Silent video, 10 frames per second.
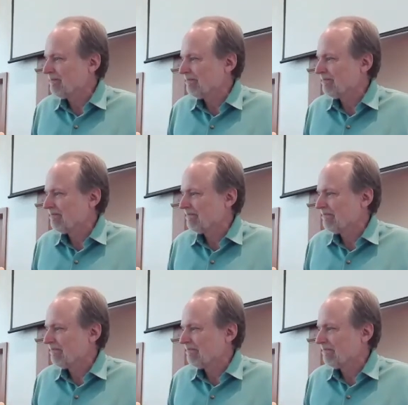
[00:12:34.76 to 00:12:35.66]

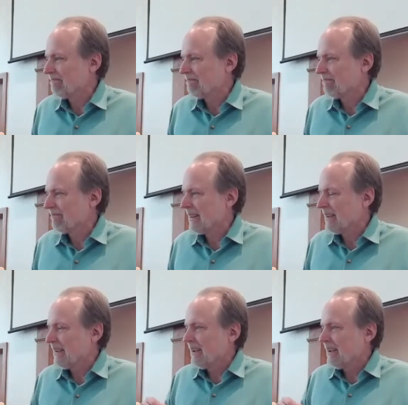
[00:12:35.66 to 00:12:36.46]
No one is speaking in this clip.